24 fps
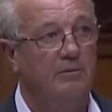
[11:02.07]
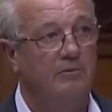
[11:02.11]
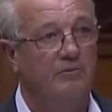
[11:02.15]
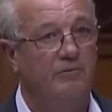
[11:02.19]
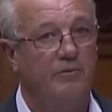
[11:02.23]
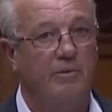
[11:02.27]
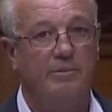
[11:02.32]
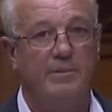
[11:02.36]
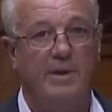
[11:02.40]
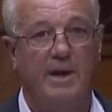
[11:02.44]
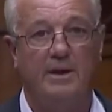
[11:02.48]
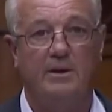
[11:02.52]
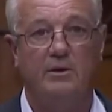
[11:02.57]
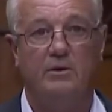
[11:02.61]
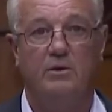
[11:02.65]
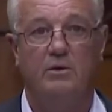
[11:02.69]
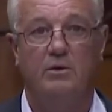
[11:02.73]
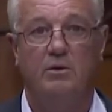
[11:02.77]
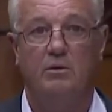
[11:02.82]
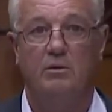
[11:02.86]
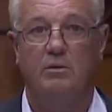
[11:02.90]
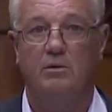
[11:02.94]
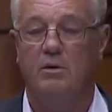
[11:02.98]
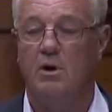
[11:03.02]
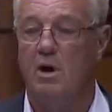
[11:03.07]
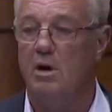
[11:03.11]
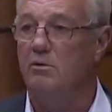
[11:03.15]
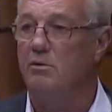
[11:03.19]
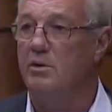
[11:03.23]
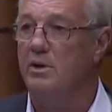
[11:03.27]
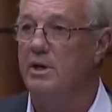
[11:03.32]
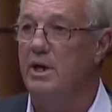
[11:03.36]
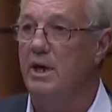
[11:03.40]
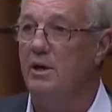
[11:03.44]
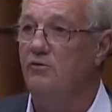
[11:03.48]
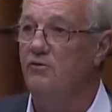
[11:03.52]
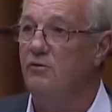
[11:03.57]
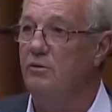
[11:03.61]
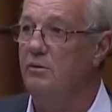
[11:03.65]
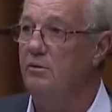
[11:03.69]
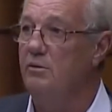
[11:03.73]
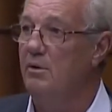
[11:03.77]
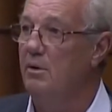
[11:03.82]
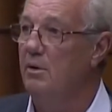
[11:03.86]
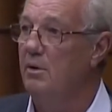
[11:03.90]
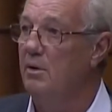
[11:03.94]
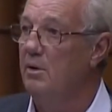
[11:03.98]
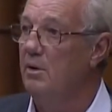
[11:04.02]
from that
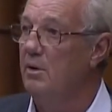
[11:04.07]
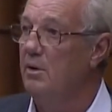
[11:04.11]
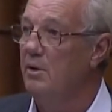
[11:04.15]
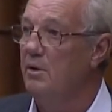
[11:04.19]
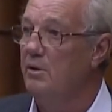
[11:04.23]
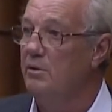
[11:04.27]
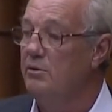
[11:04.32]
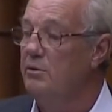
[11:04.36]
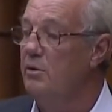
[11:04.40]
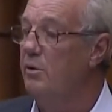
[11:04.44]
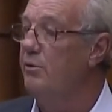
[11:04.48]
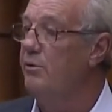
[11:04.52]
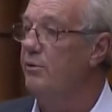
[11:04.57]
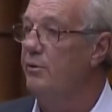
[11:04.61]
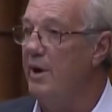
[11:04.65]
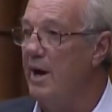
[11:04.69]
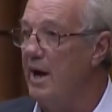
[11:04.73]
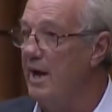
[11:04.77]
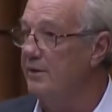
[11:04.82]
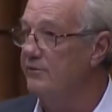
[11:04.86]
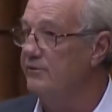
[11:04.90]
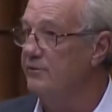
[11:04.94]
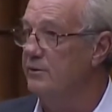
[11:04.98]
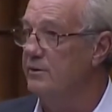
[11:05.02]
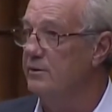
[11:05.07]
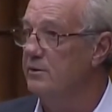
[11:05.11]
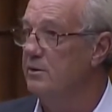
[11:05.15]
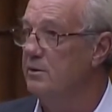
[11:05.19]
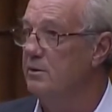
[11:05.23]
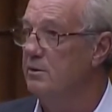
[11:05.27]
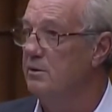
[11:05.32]
congregation? No, there hasn't.